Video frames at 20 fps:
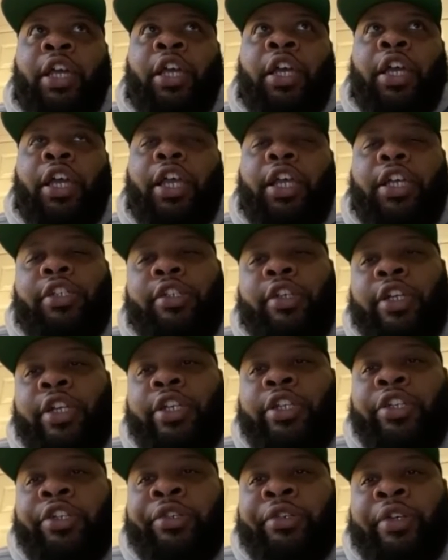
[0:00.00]
he's going to
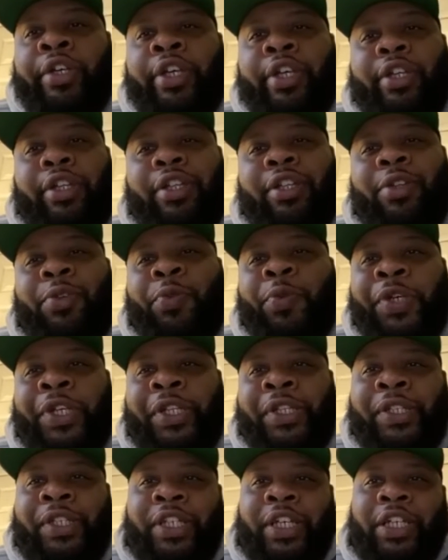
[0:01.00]
do it with
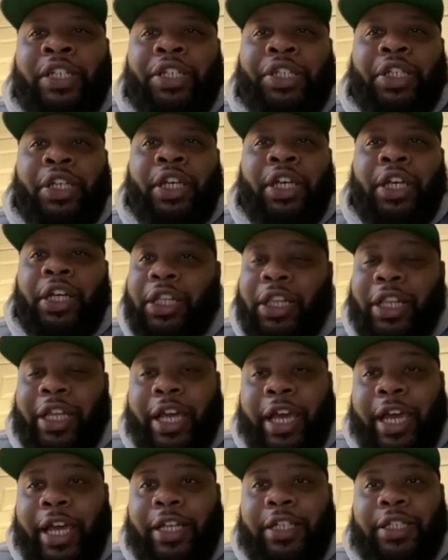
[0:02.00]
such a
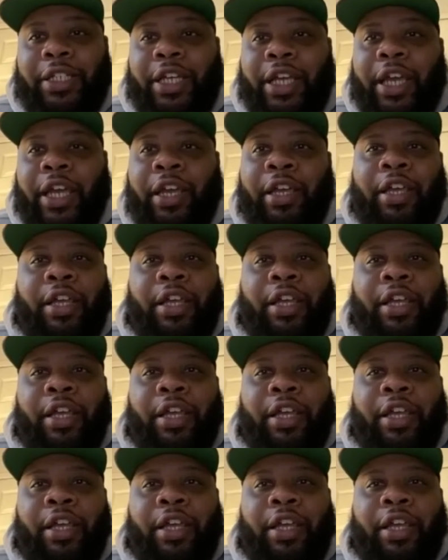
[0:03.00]
class that